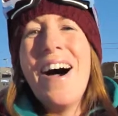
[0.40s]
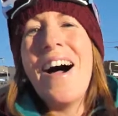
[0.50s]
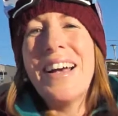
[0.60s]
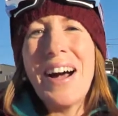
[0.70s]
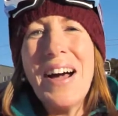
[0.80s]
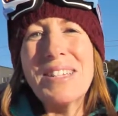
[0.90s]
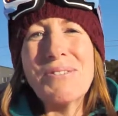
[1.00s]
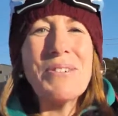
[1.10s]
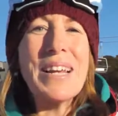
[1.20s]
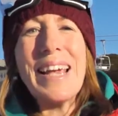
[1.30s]
Hi guys,
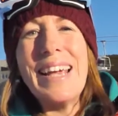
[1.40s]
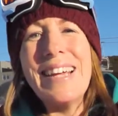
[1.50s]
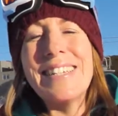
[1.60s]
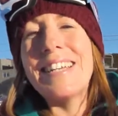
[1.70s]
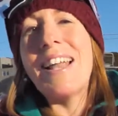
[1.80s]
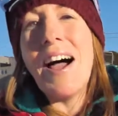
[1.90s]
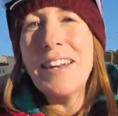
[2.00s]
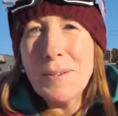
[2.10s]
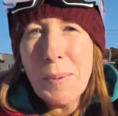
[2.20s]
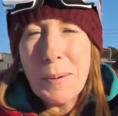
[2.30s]
Rilla here,
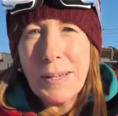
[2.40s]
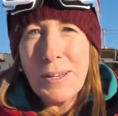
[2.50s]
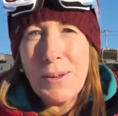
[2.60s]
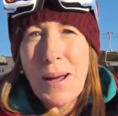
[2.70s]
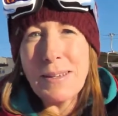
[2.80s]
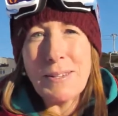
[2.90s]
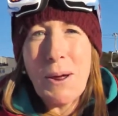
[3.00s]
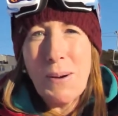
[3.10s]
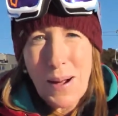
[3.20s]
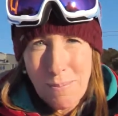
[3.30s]
delighted to be bringing you a
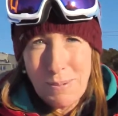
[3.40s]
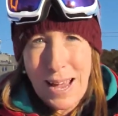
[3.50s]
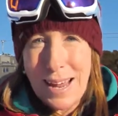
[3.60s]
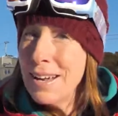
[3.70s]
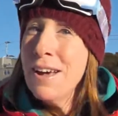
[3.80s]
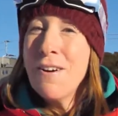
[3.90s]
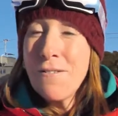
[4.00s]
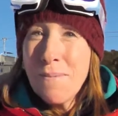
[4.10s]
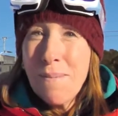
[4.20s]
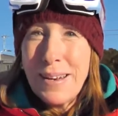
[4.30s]
snow update
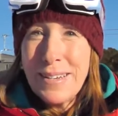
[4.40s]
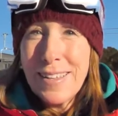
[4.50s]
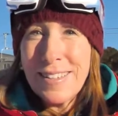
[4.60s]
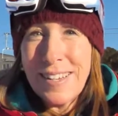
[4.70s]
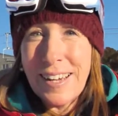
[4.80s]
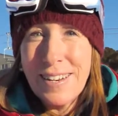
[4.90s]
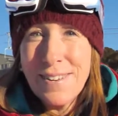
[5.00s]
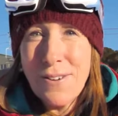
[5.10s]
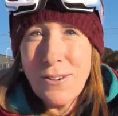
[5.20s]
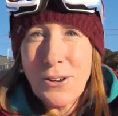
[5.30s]
for Monday the 2nd
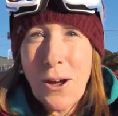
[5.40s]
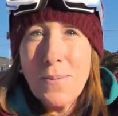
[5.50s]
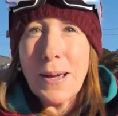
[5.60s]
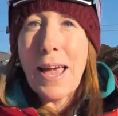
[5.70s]
of October.